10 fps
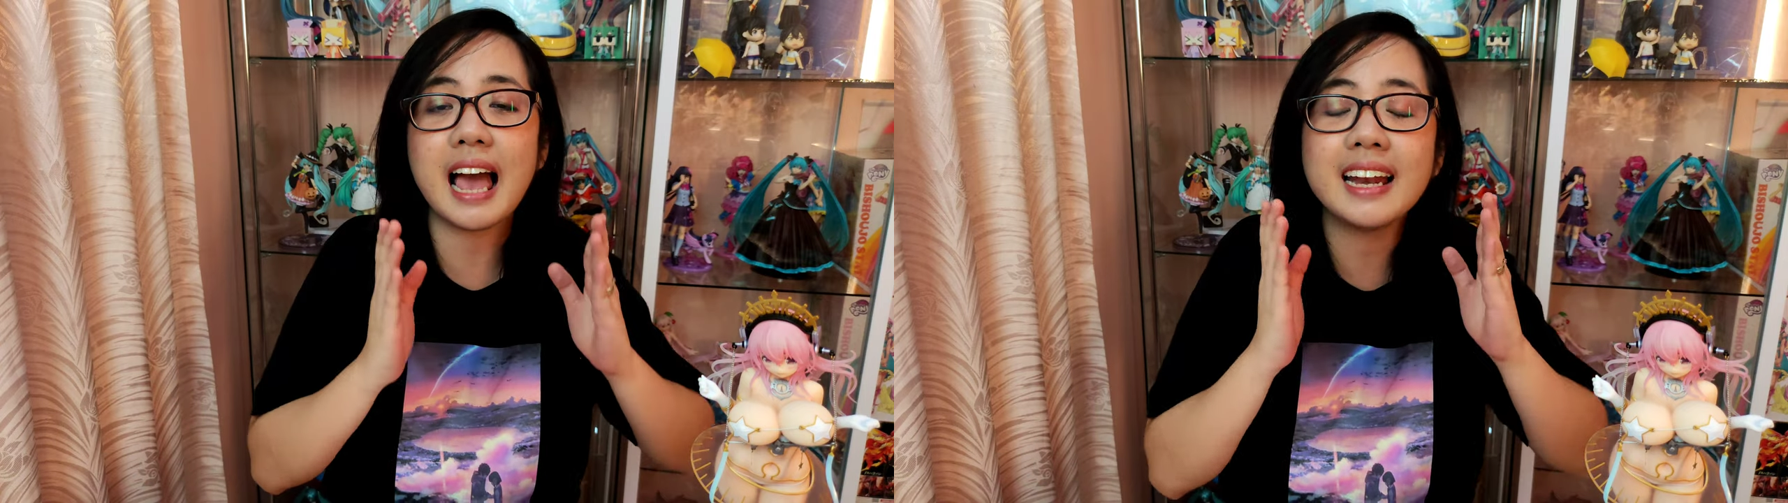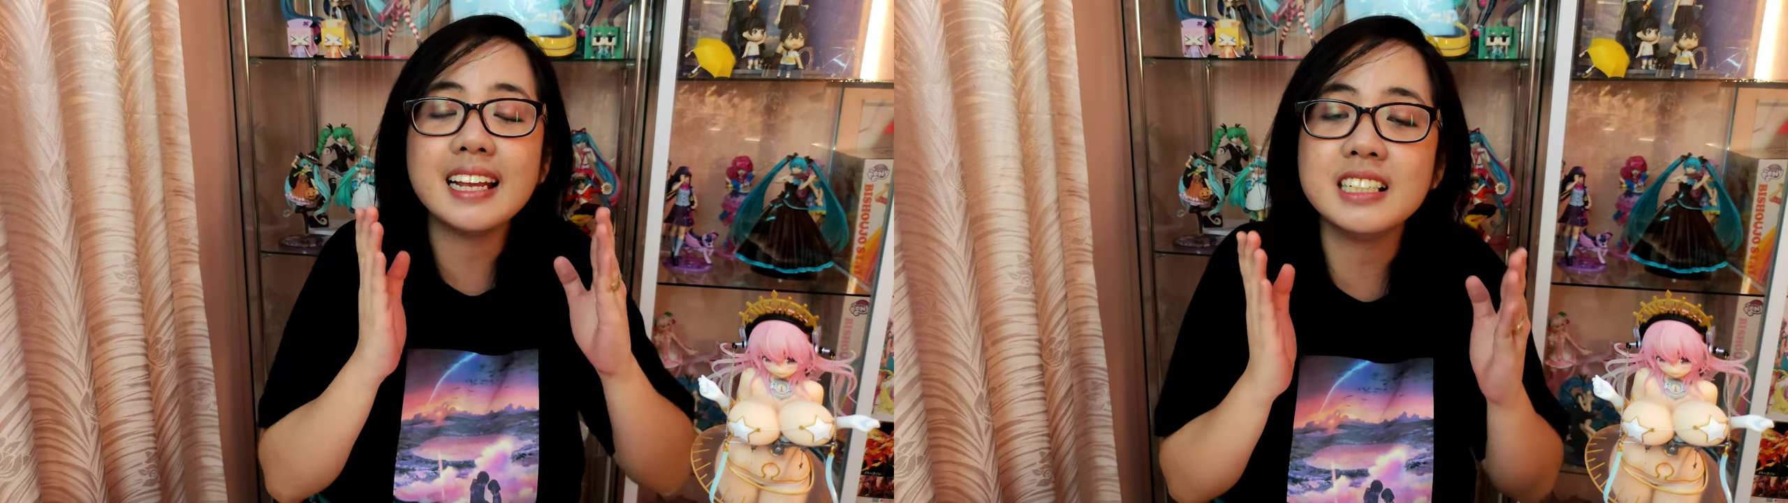
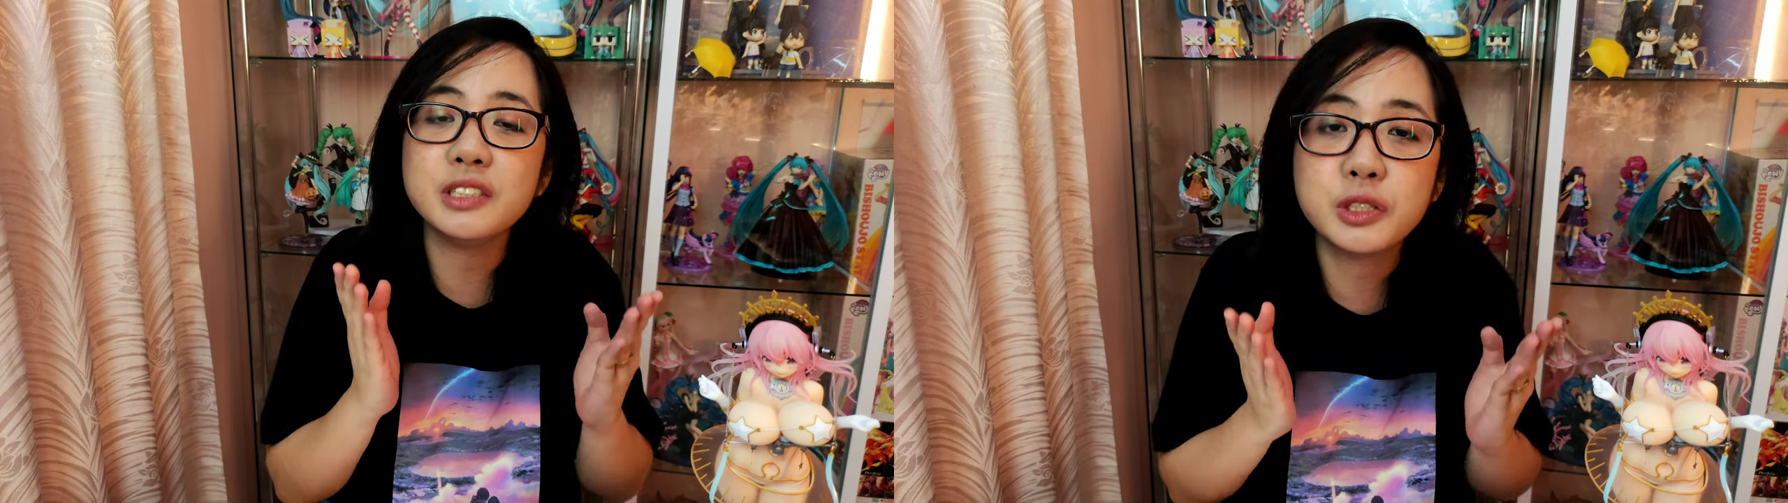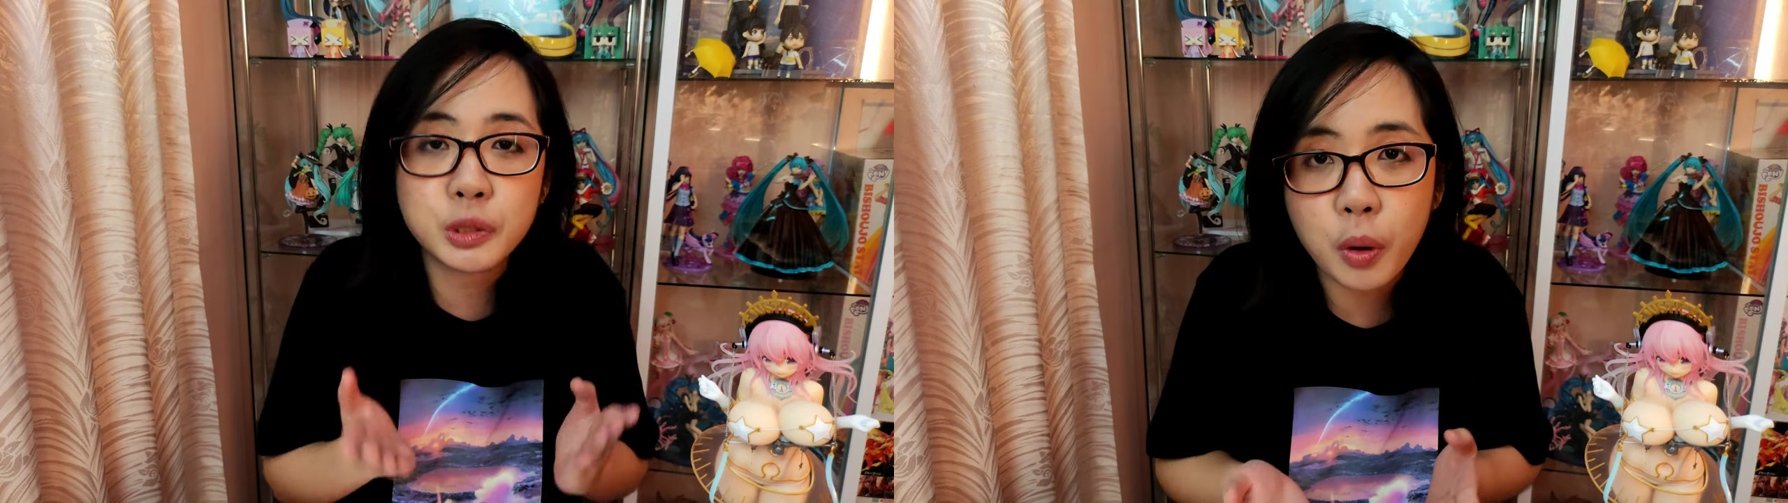and
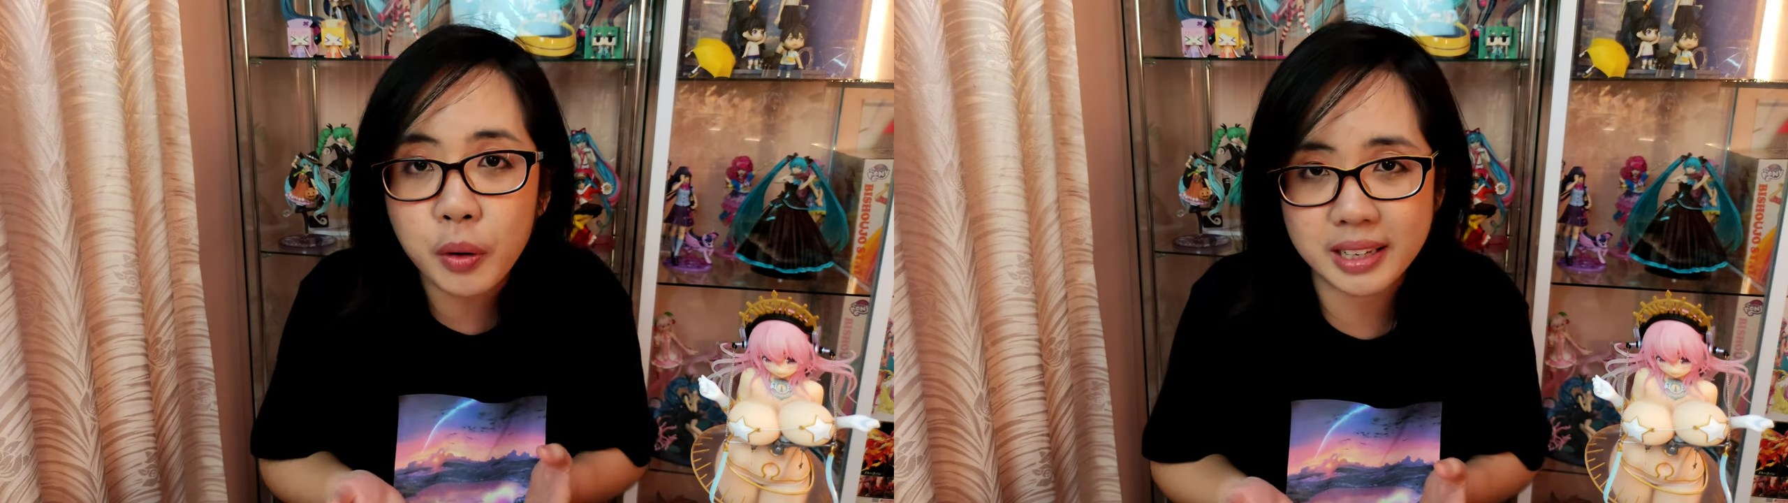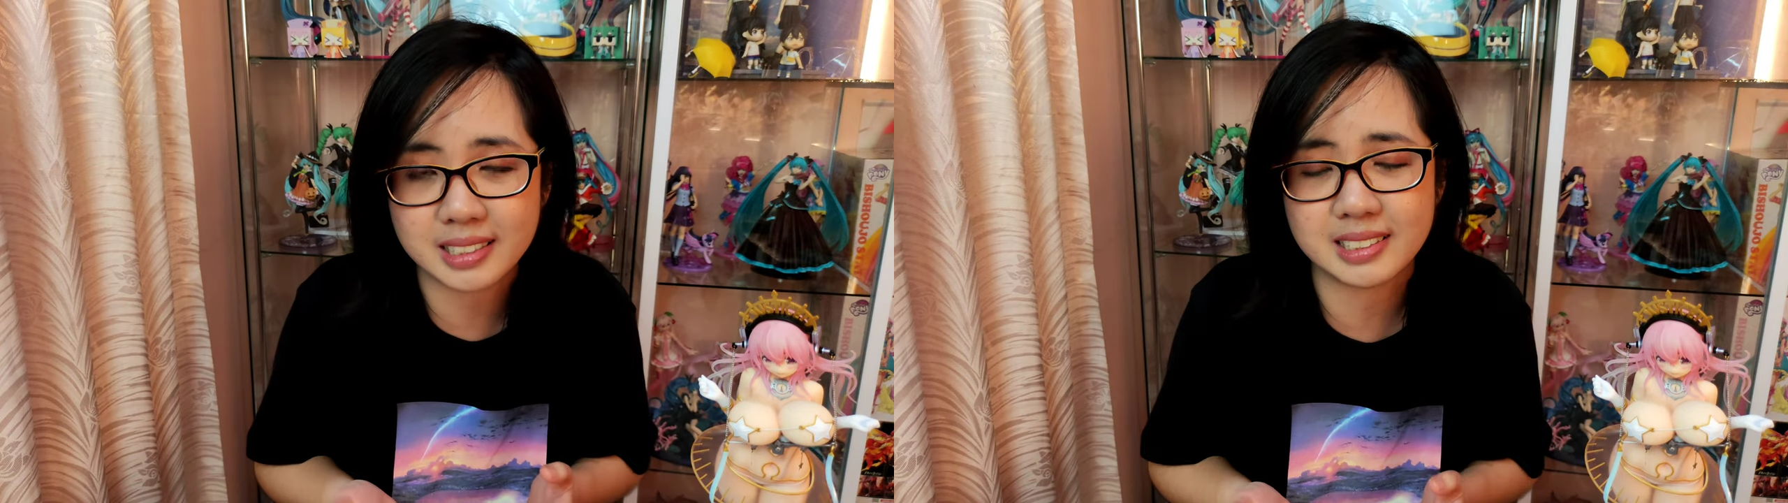
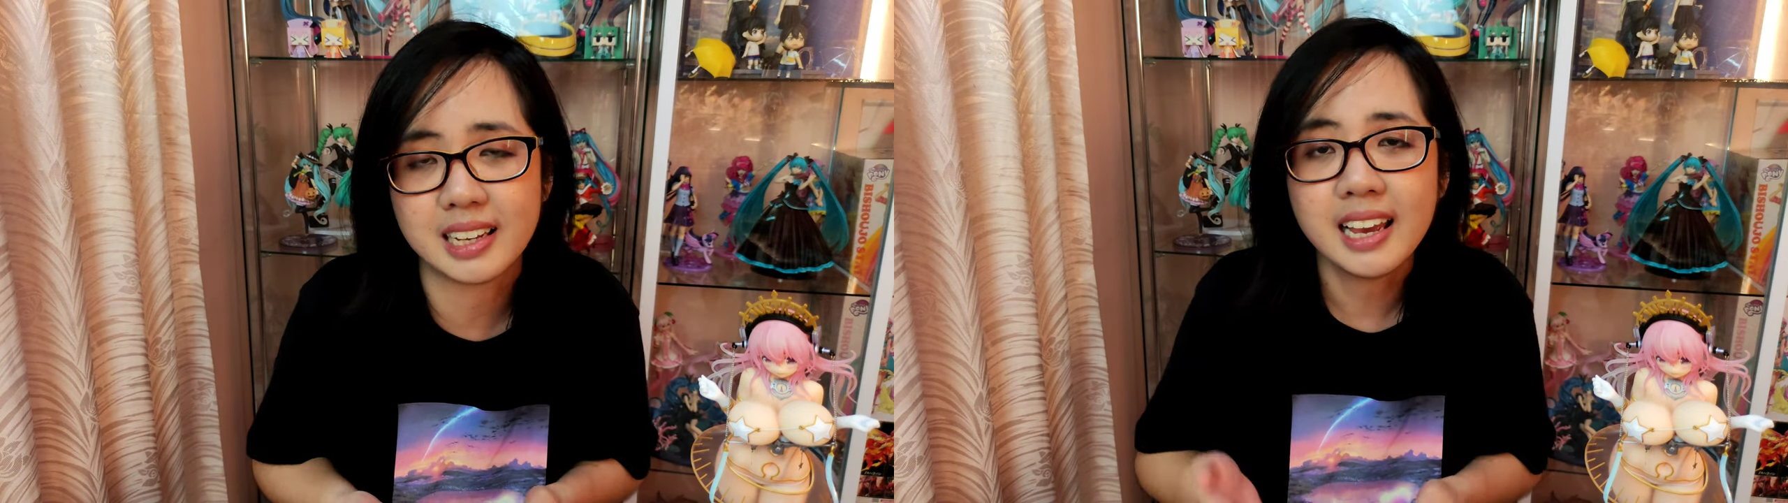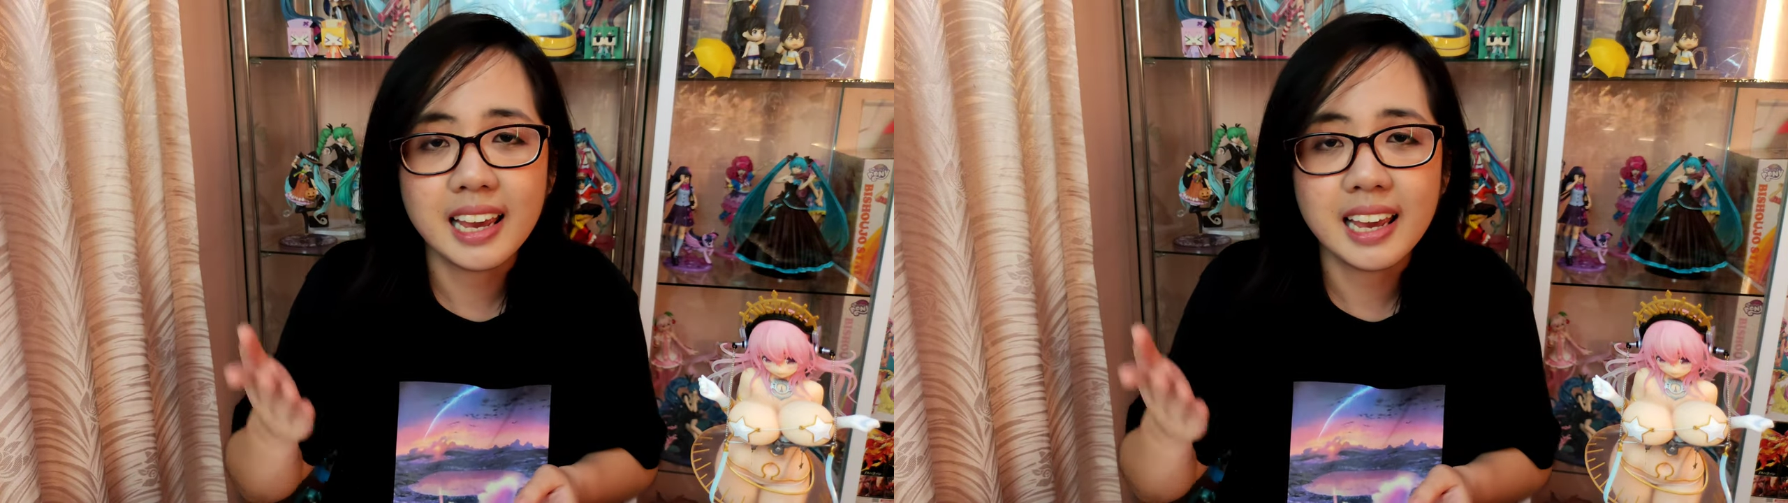enjoy it.